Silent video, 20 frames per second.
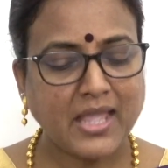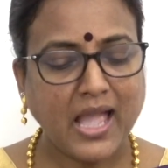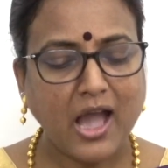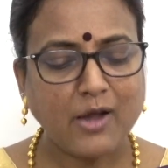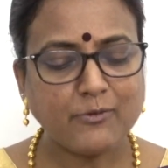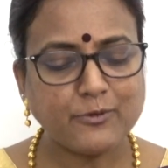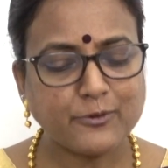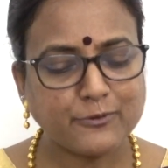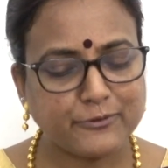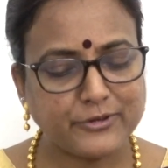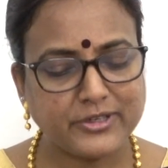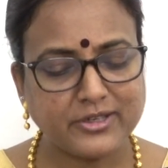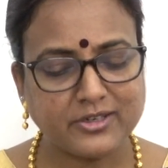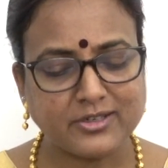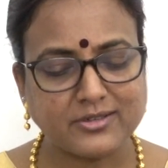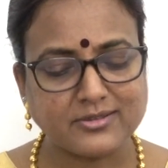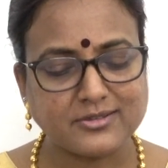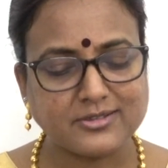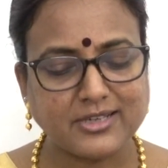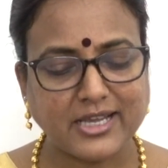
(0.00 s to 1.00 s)
Our
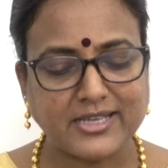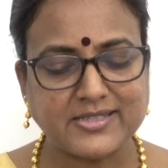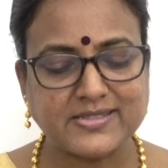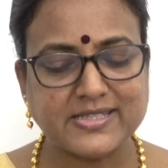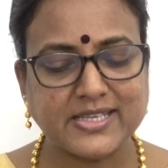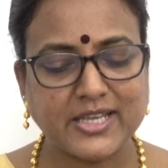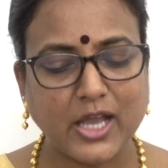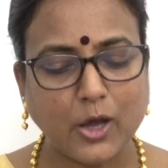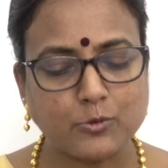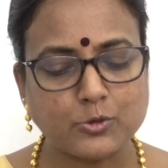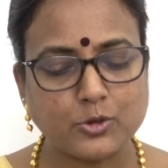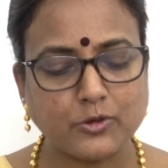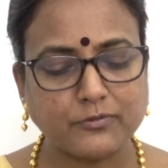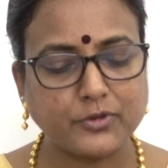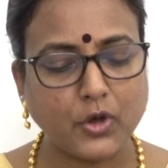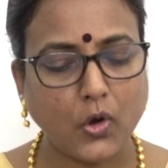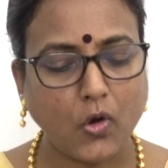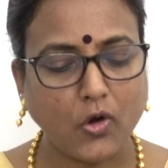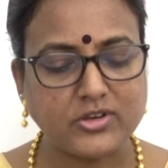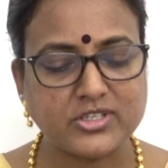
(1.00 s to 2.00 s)
fear rising out of
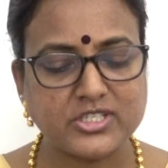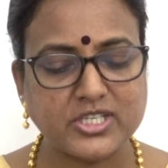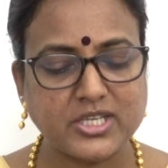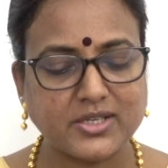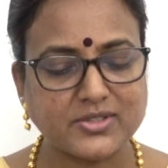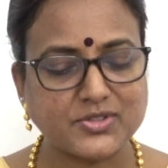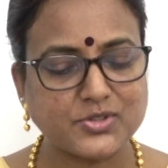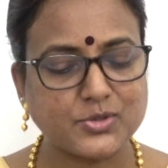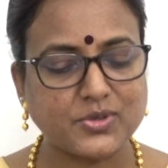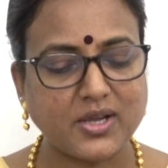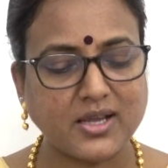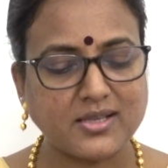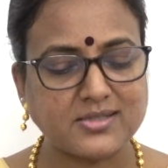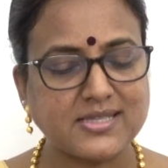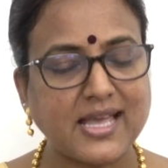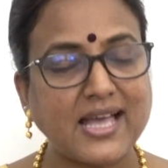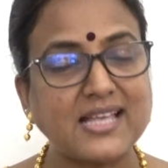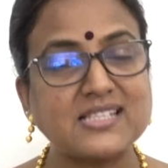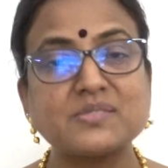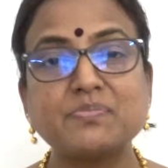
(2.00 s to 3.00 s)
the haughty asuras
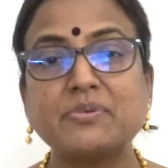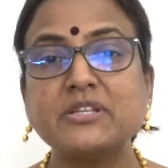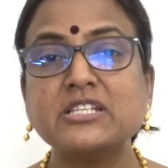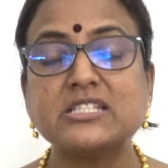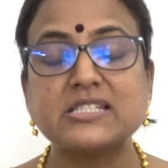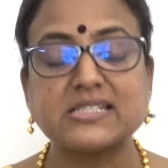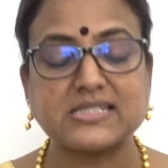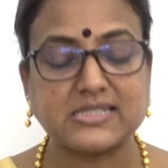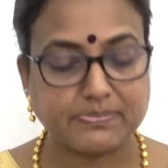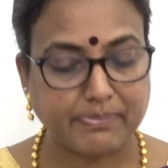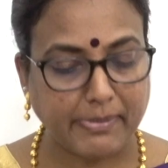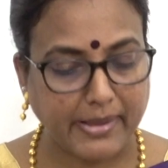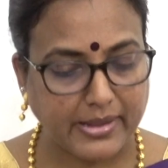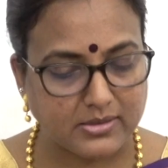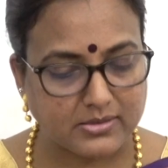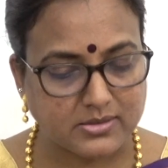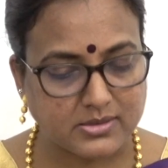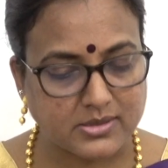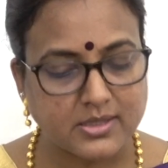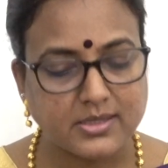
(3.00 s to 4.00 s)
has been
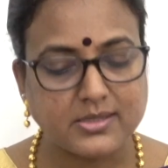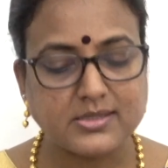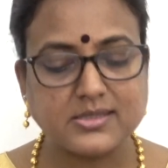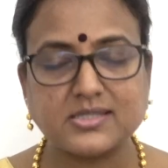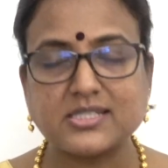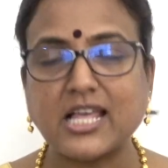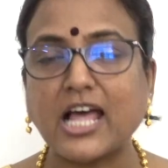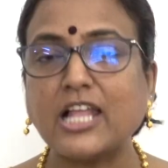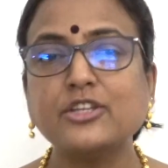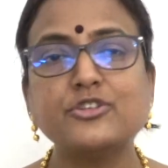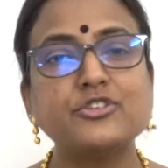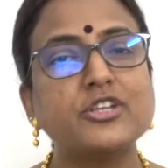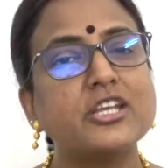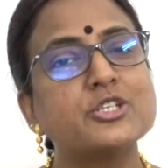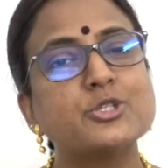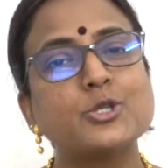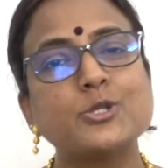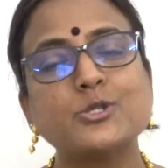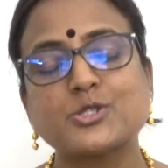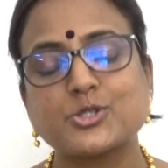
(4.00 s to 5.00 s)
dispelled.
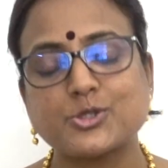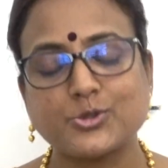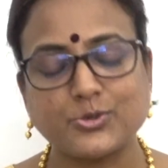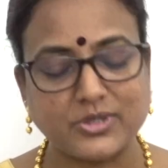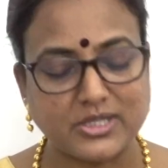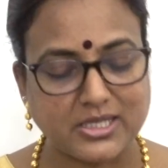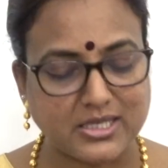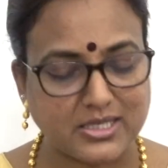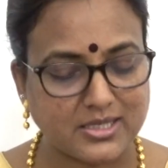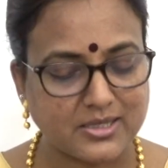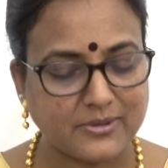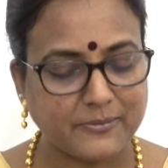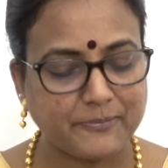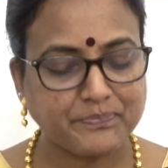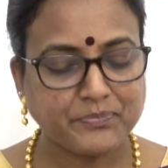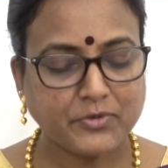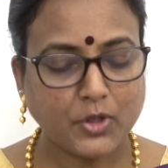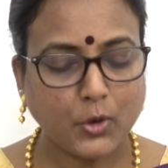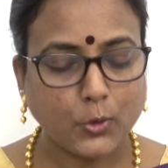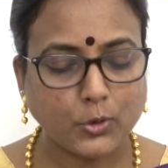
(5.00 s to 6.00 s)
Salutations to thee.
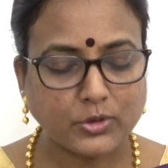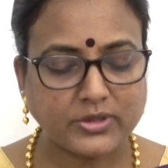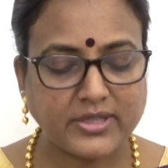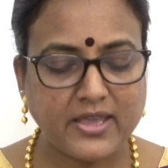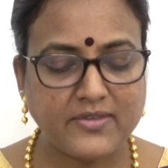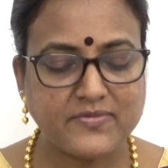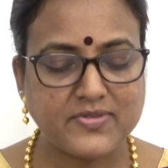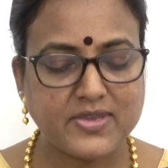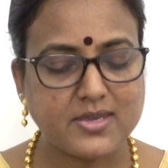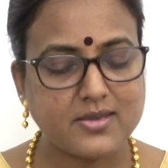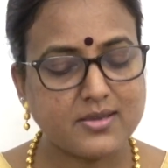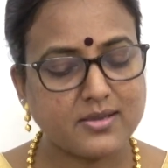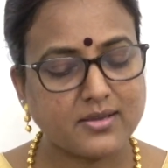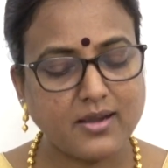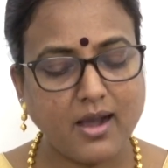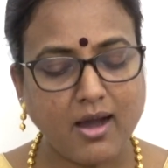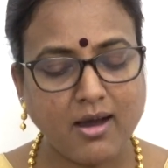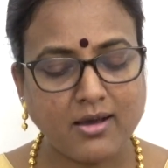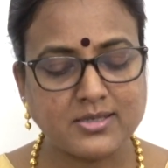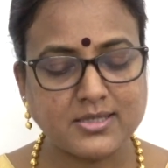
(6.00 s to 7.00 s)
O Devi,
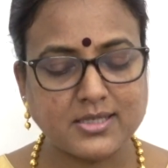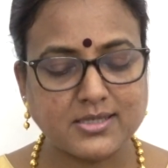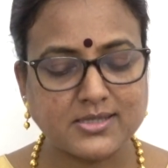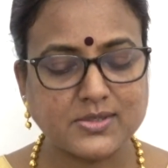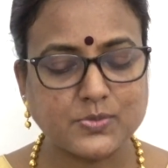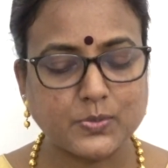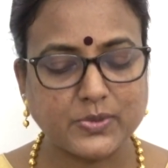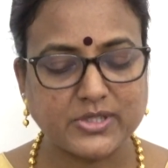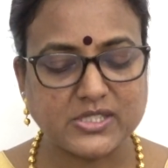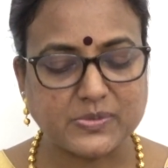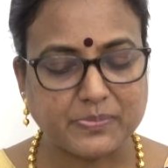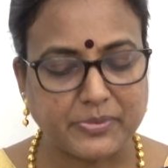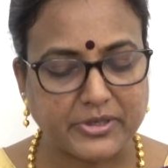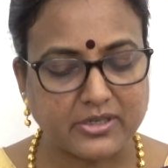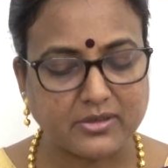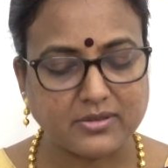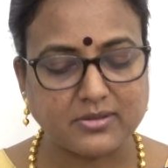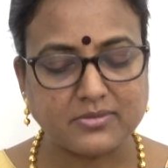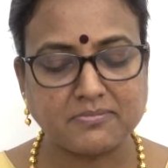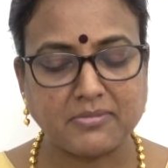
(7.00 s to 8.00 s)
guard us with
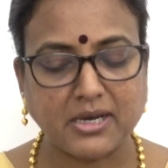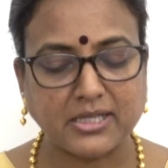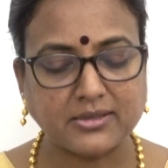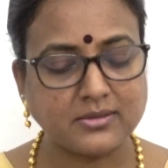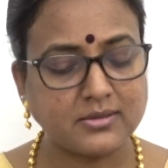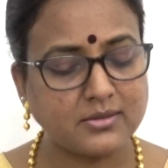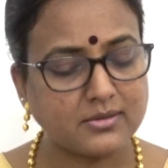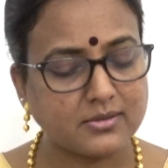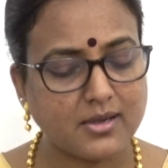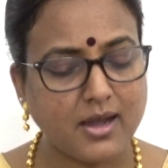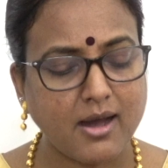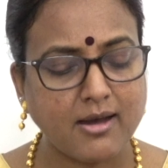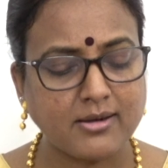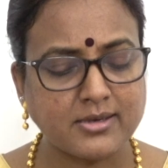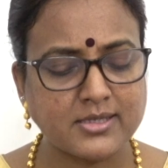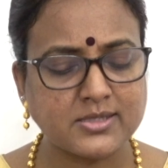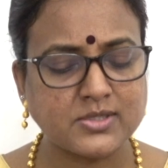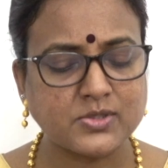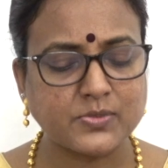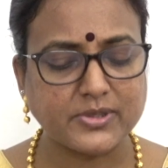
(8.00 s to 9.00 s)
spear, mother,
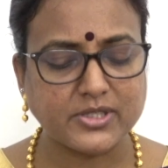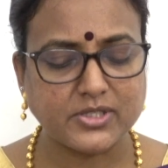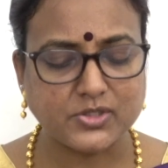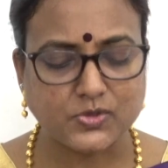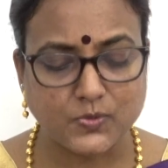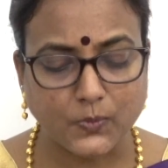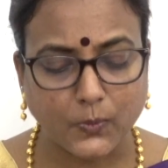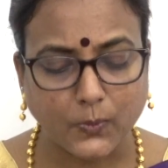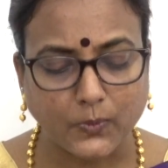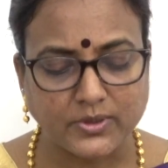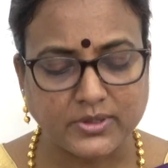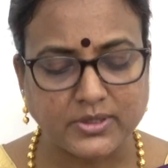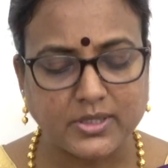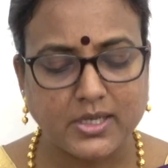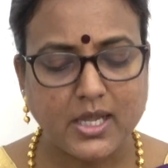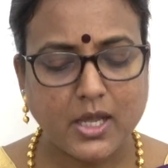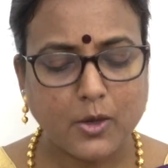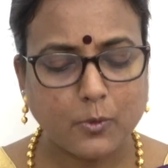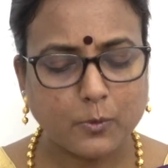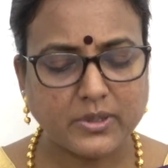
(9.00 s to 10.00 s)
guard us with the sword,
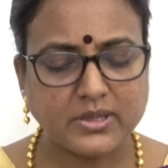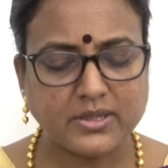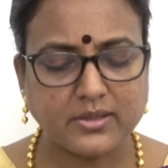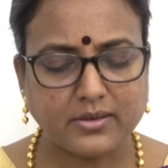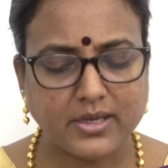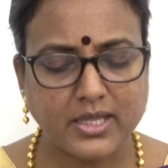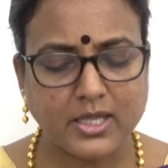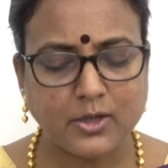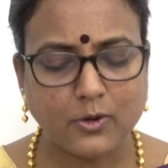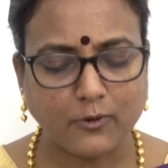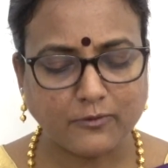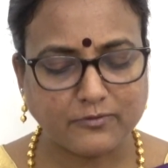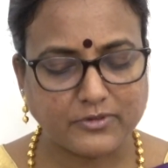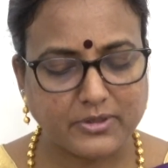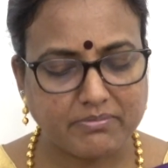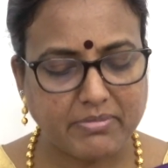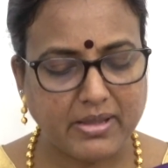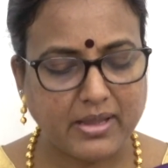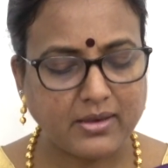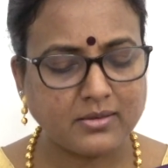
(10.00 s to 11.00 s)
with the ring of the
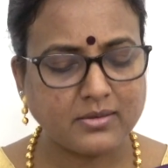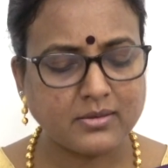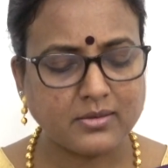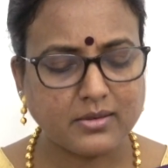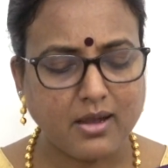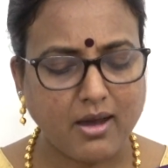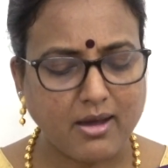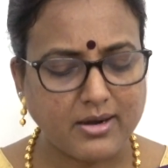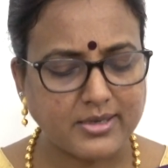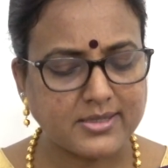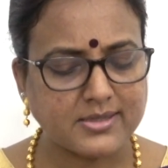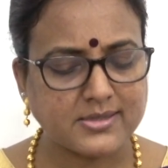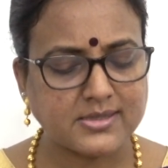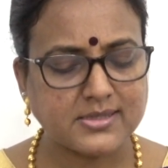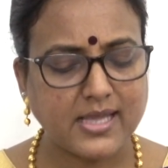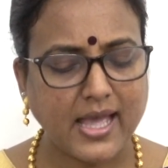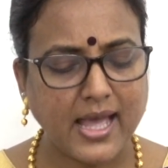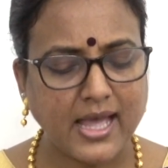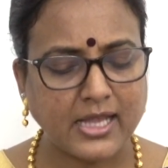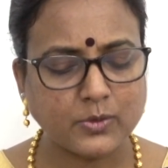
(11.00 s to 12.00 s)
bell, guard
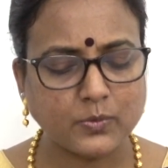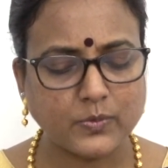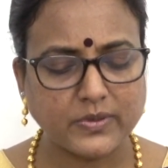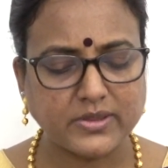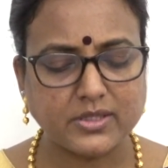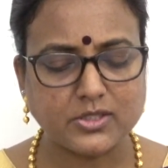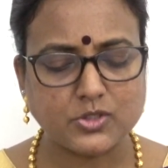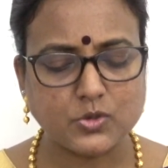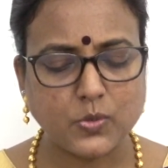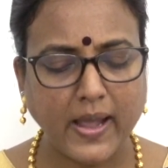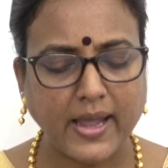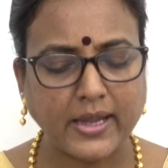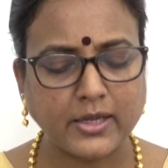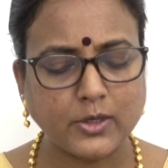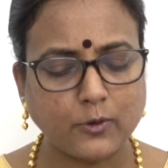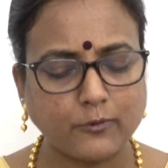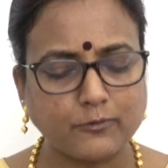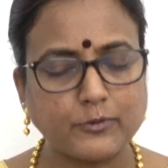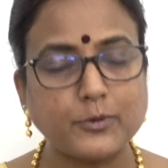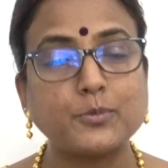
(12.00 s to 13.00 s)
us, and with the
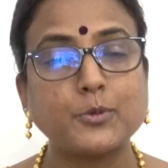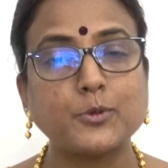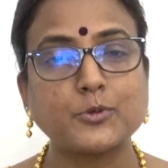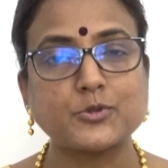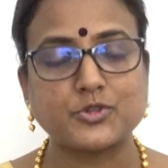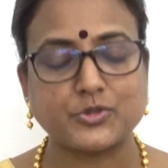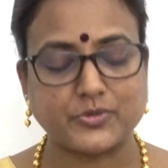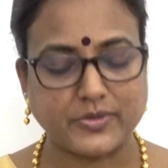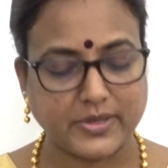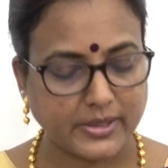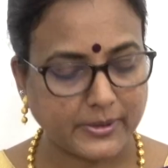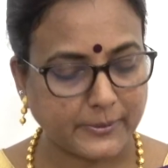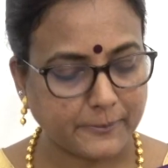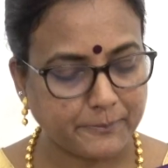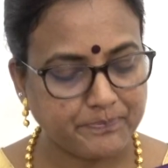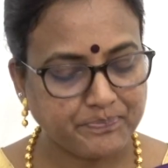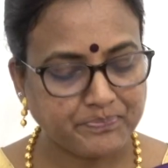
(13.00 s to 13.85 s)
twang of the bowstring.